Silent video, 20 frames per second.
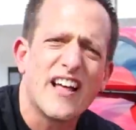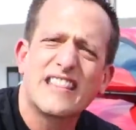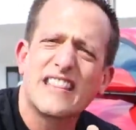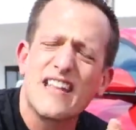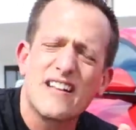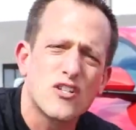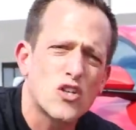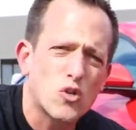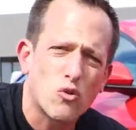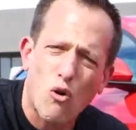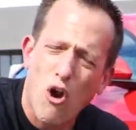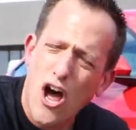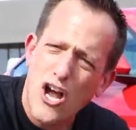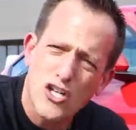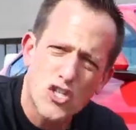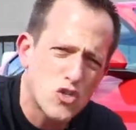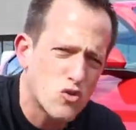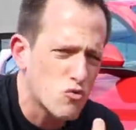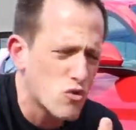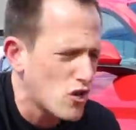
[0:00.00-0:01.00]
nothing
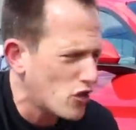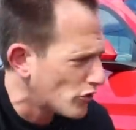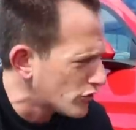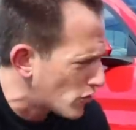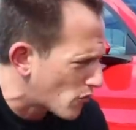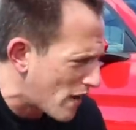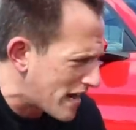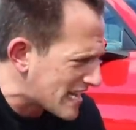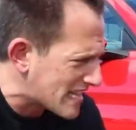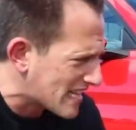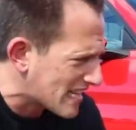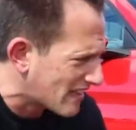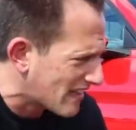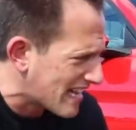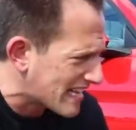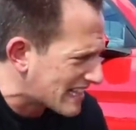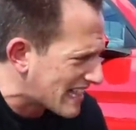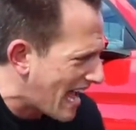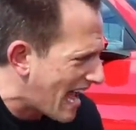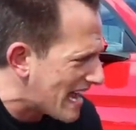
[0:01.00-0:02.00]
cross-drilled or
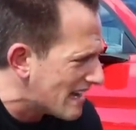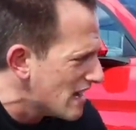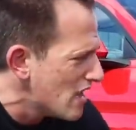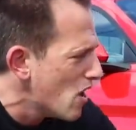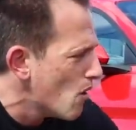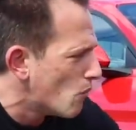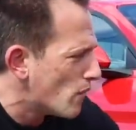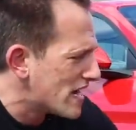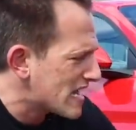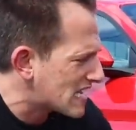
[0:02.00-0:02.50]
anything like that.